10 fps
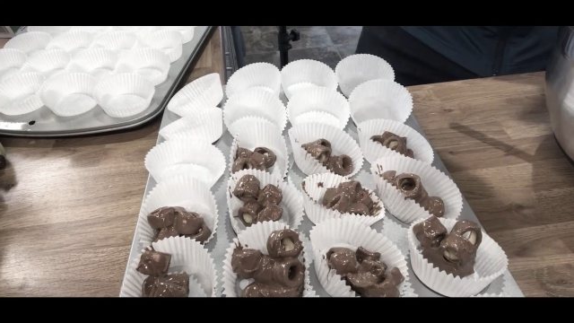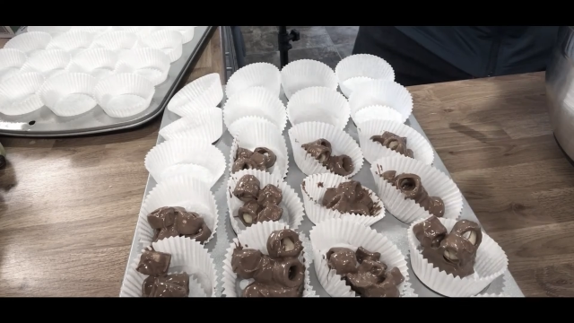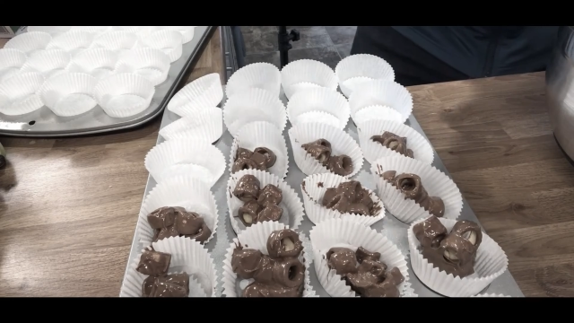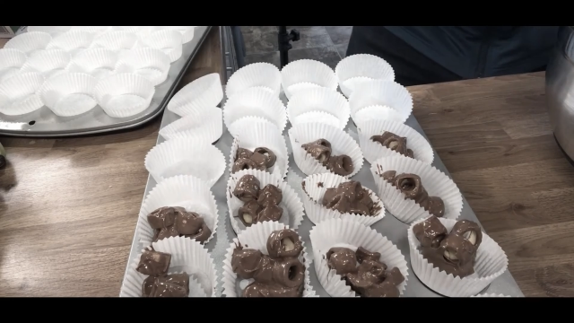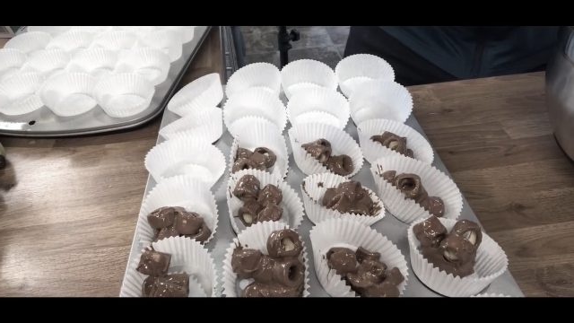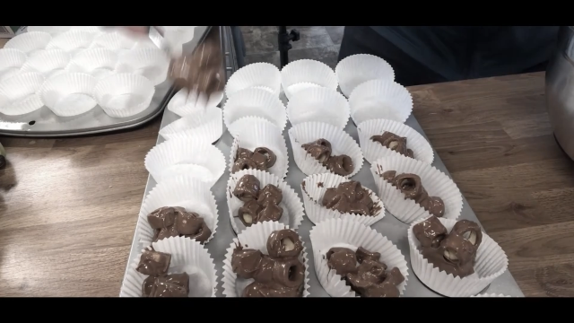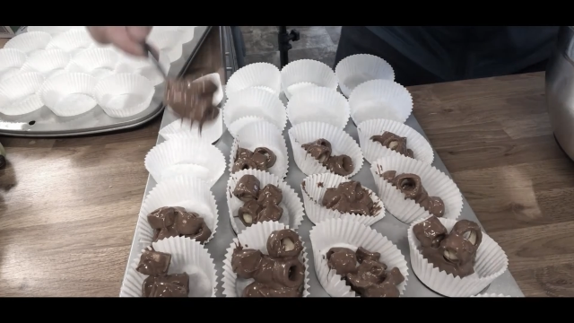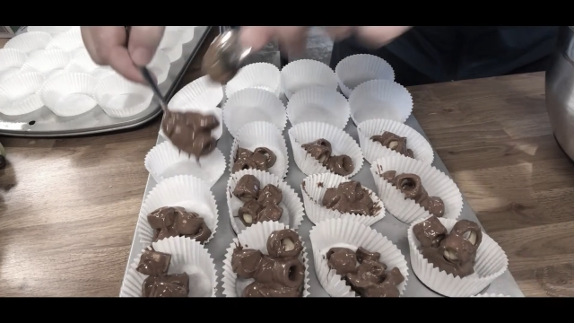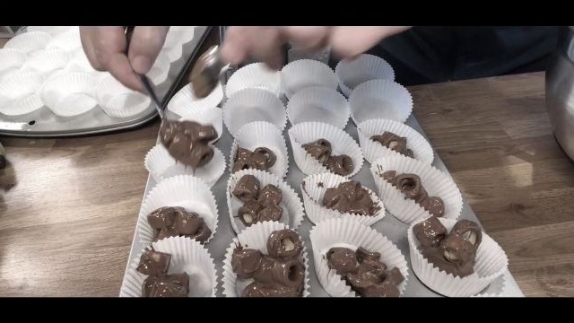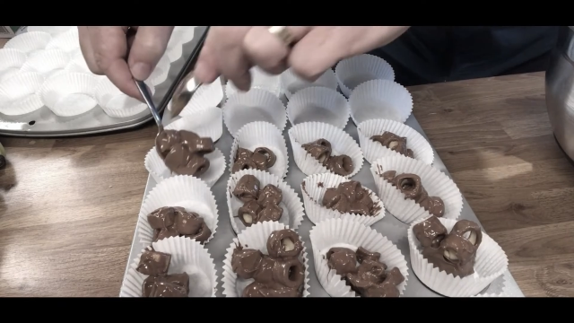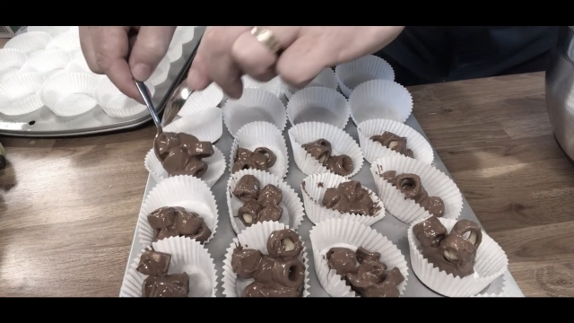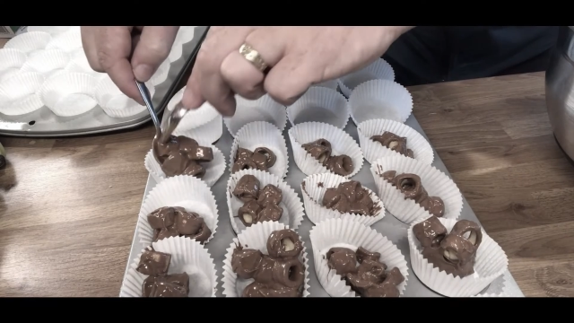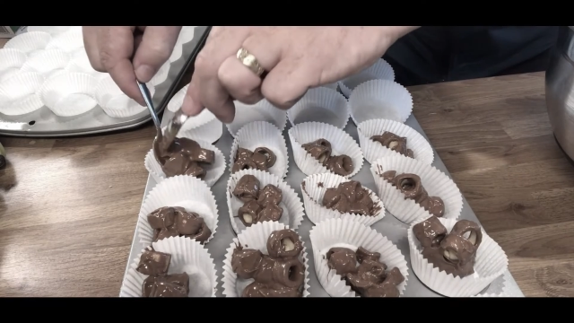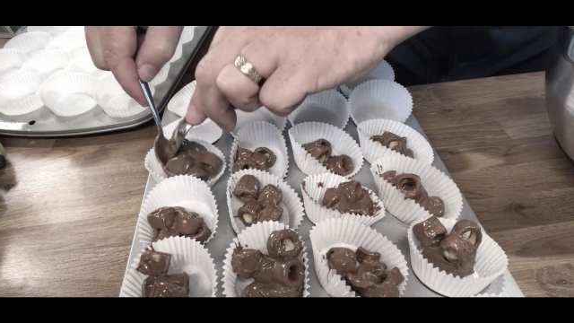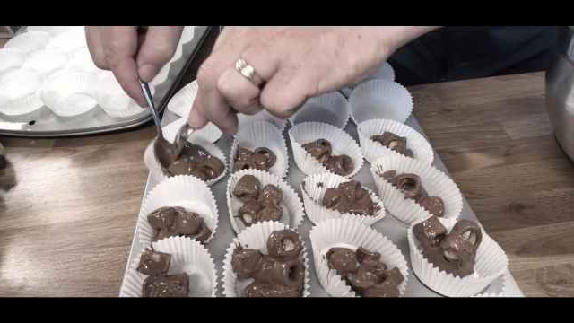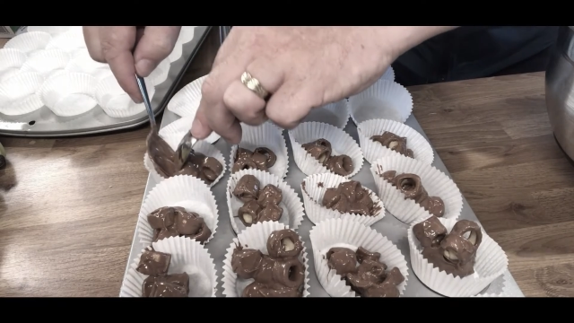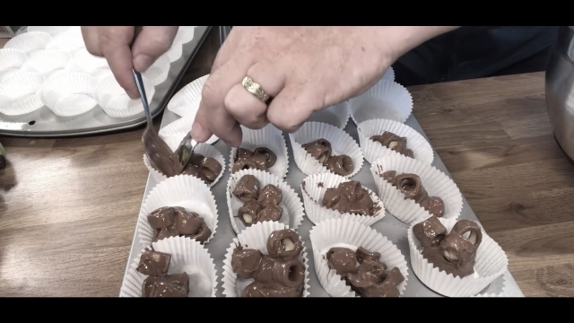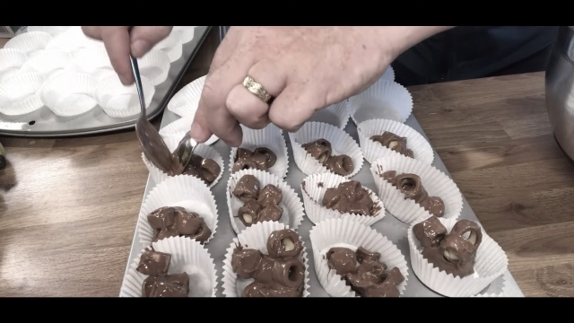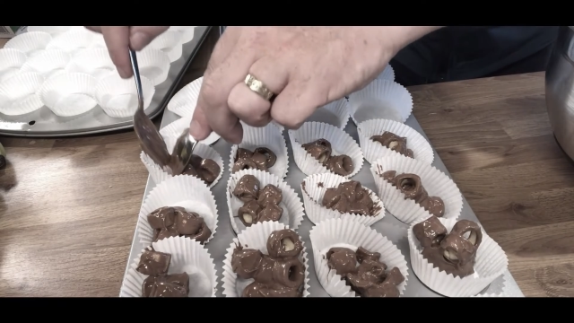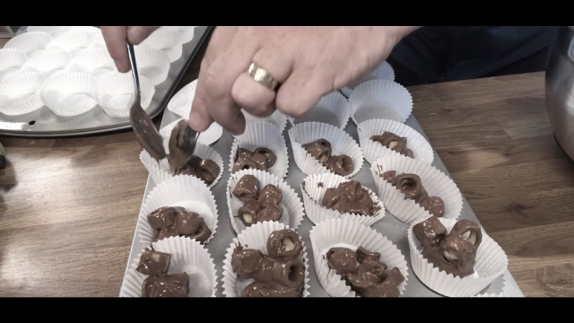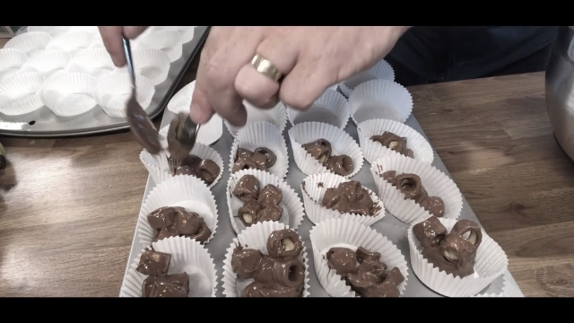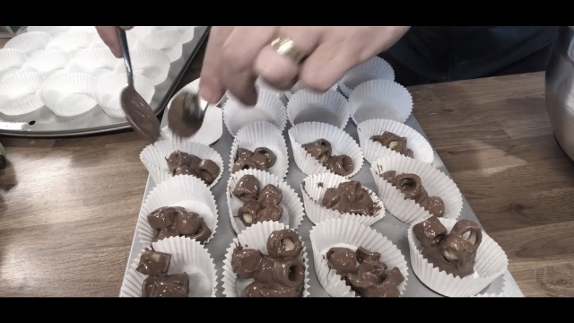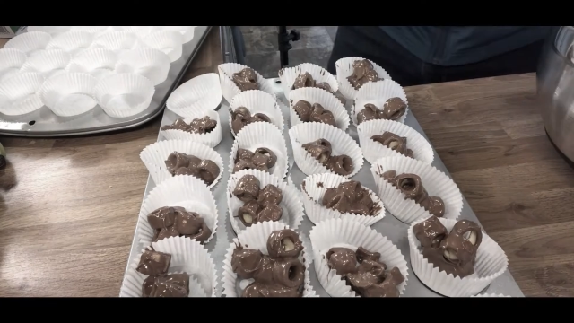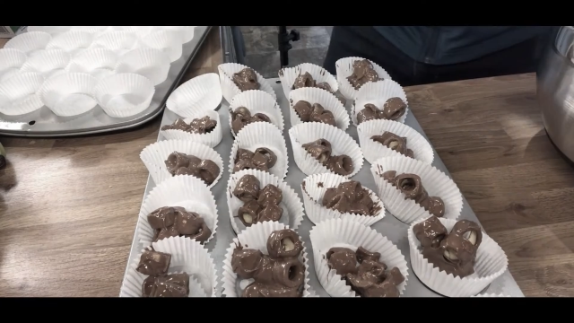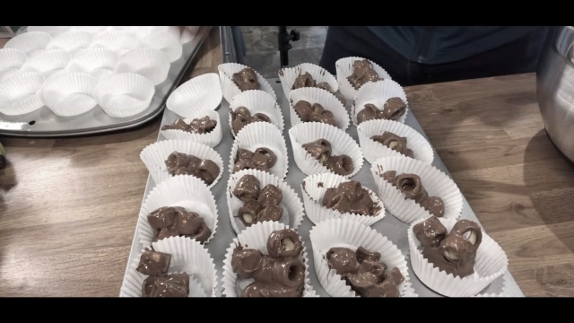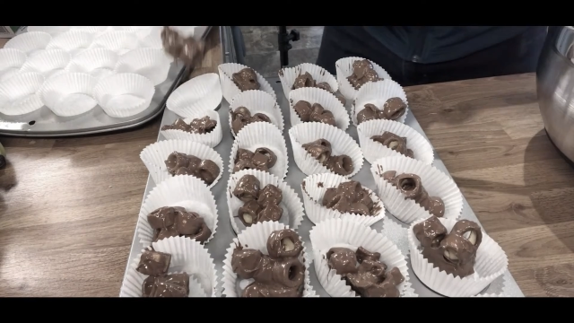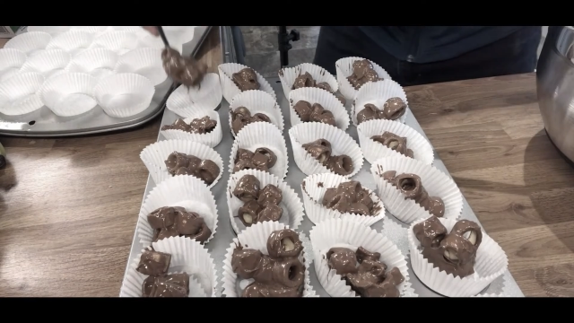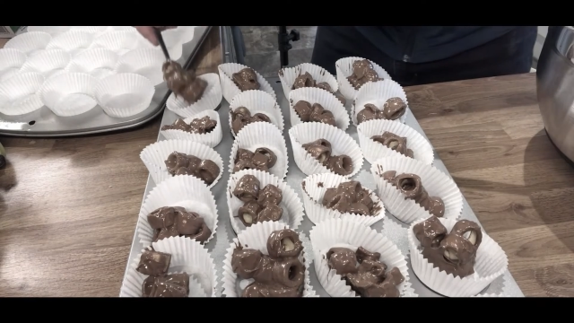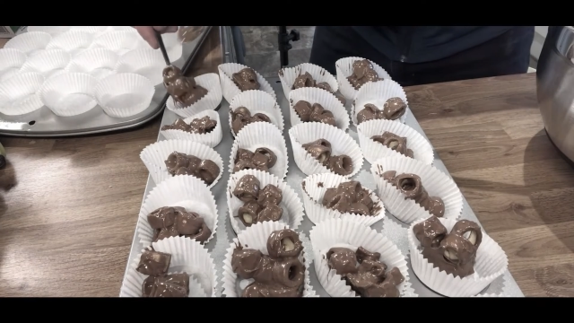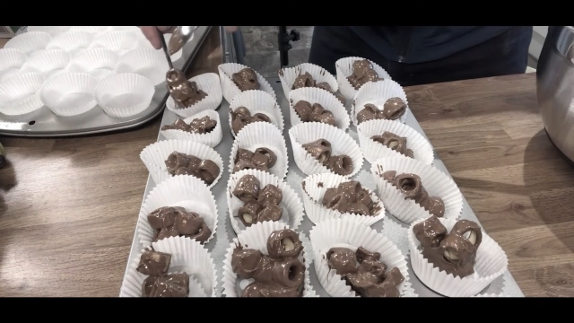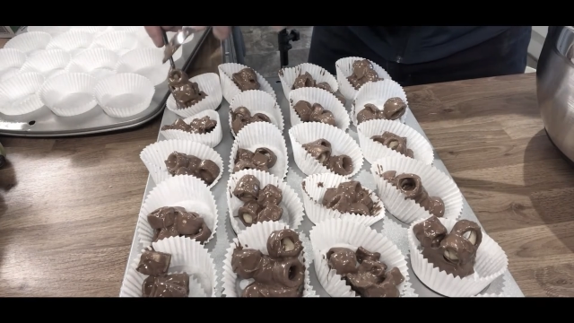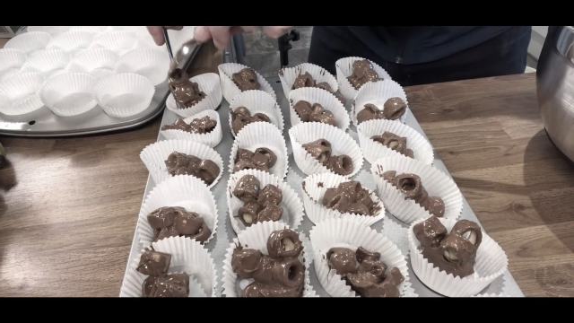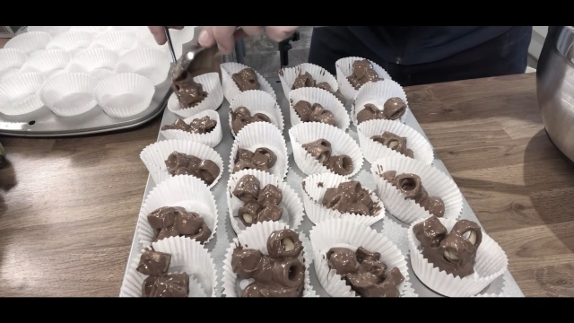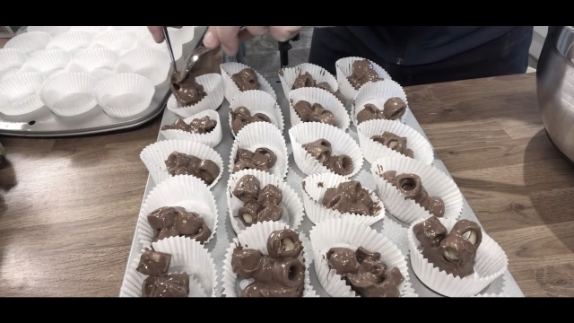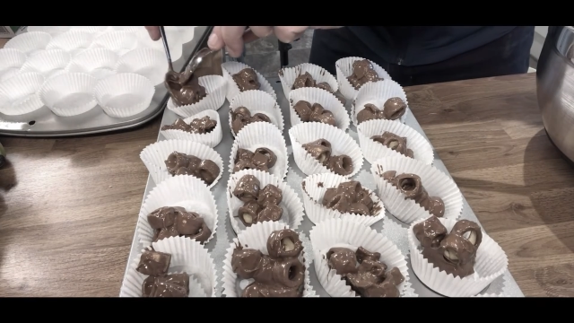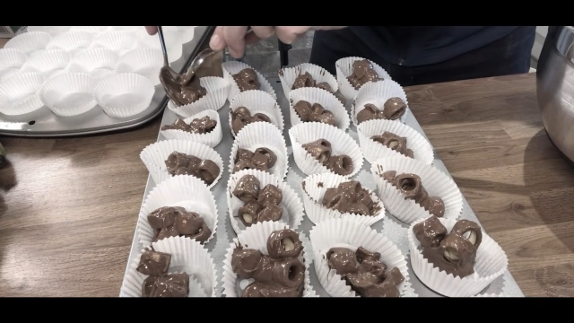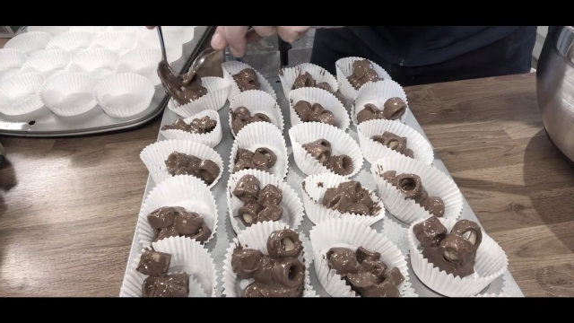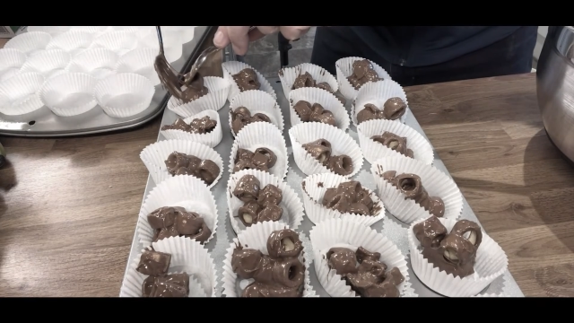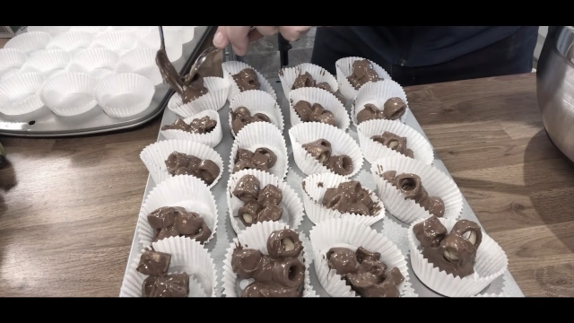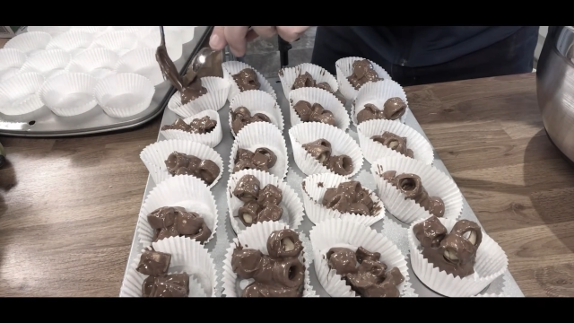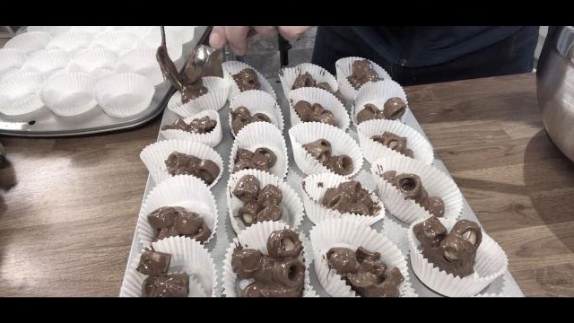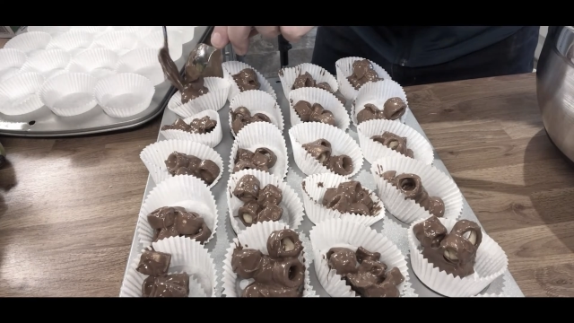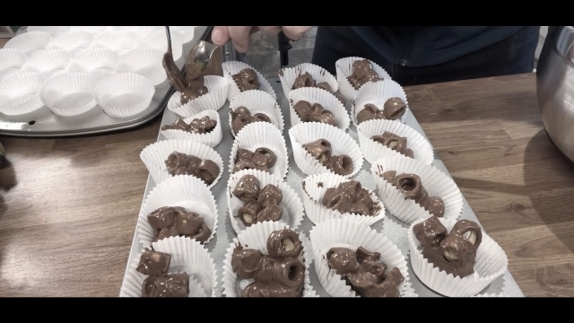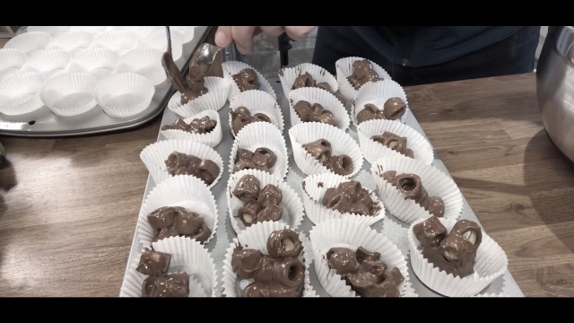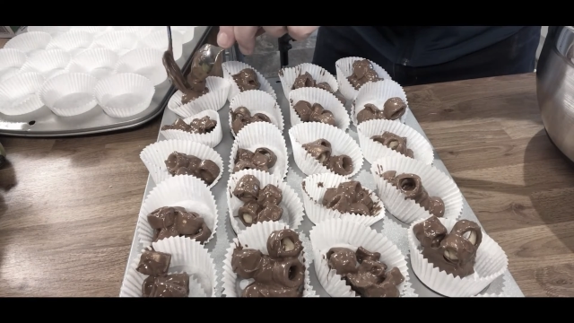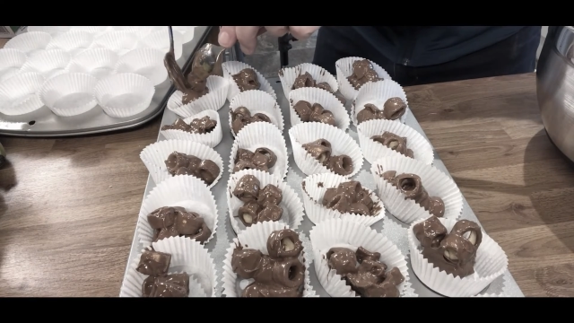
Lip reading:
[unreadable: no face in view]